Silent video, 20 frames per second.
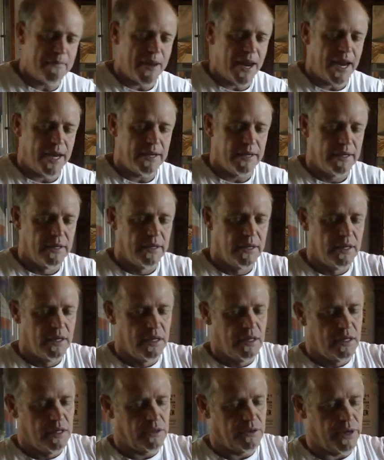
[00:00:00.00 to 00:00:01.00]
made
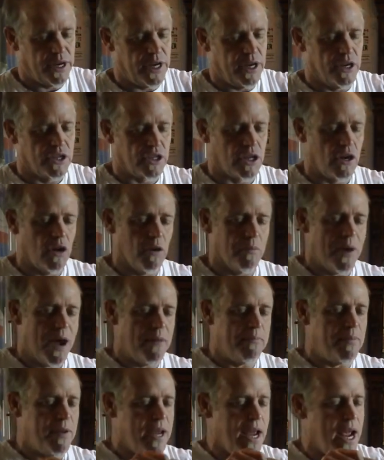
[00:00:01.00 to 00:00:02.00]
3 years ago, my
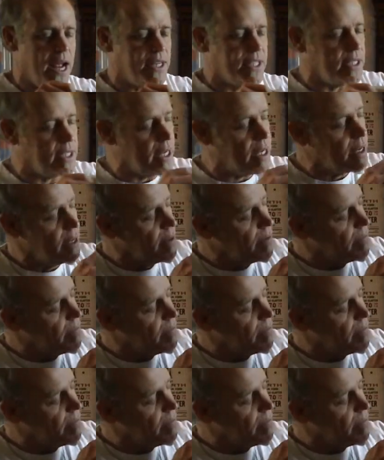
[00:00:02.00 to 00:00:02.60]
PhD,